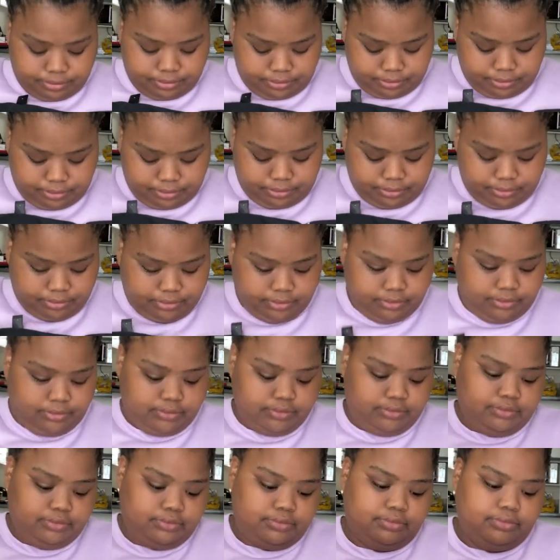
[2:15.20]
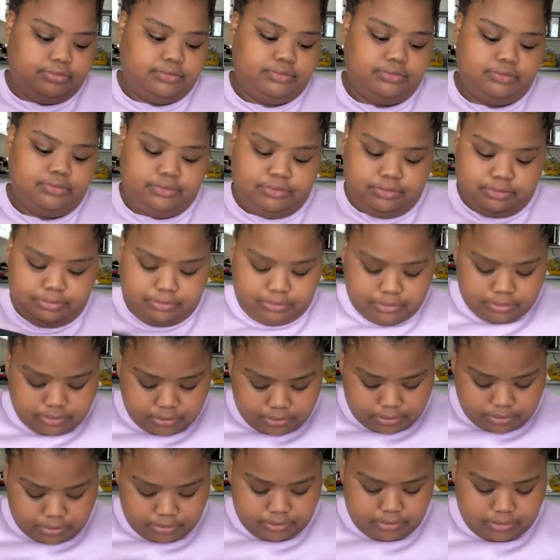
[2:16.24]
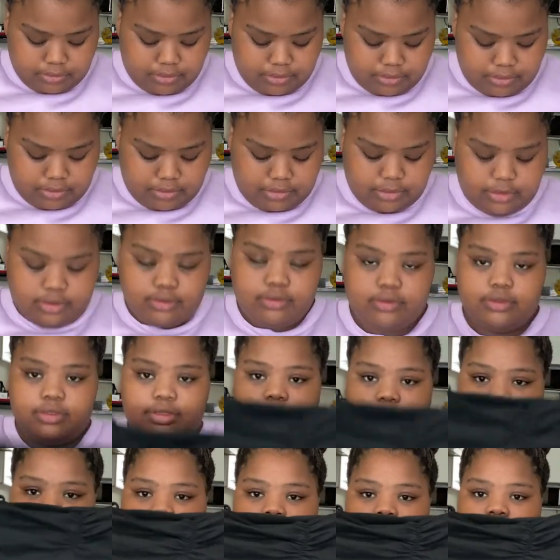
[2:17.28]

Nobody speaks.